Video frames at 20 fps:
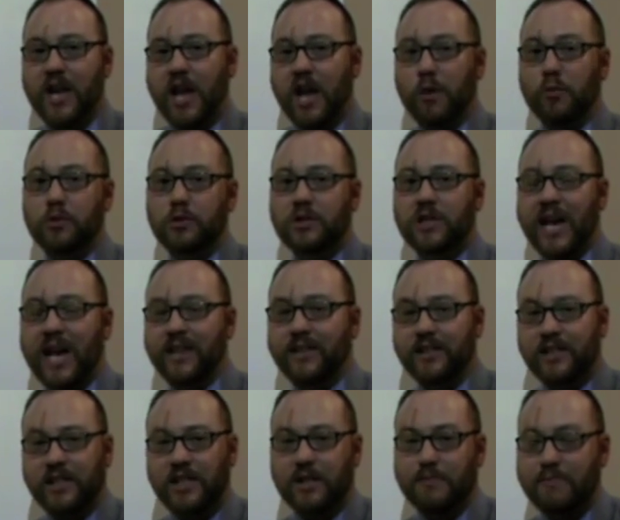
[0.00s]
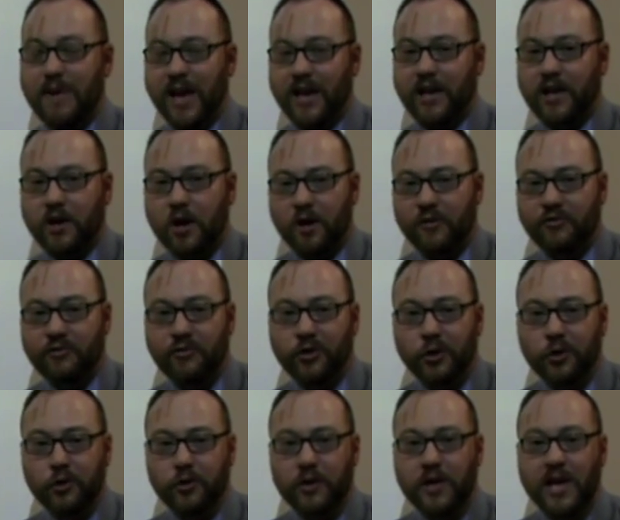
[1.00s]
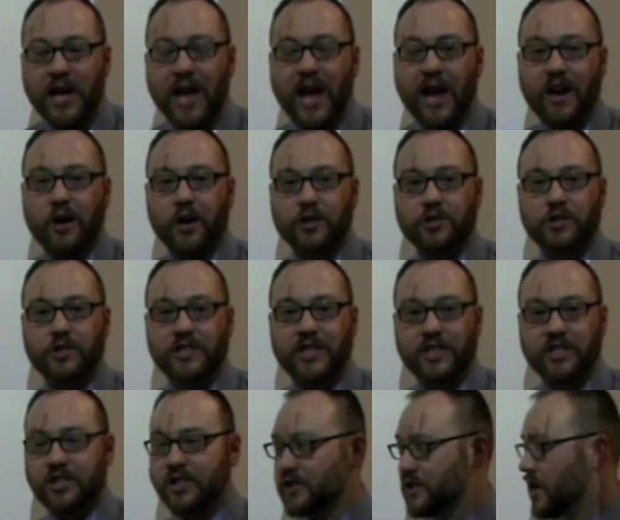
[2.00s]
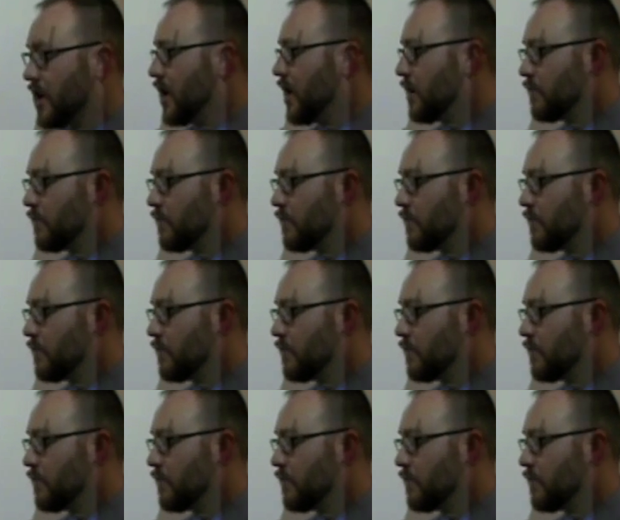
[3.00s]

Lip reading: and we'll gladly keep making our food and our traditions,